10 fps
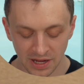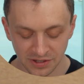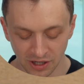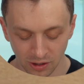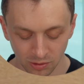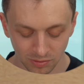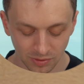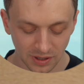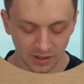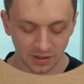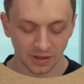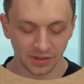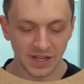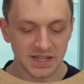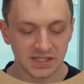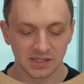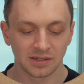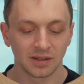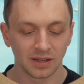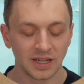So this
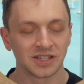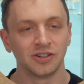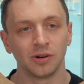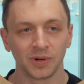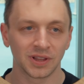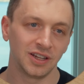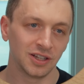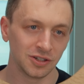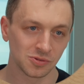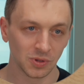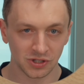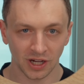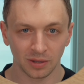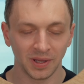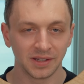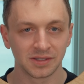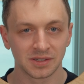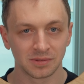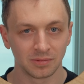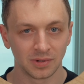is a notebook that you can use with gel pens,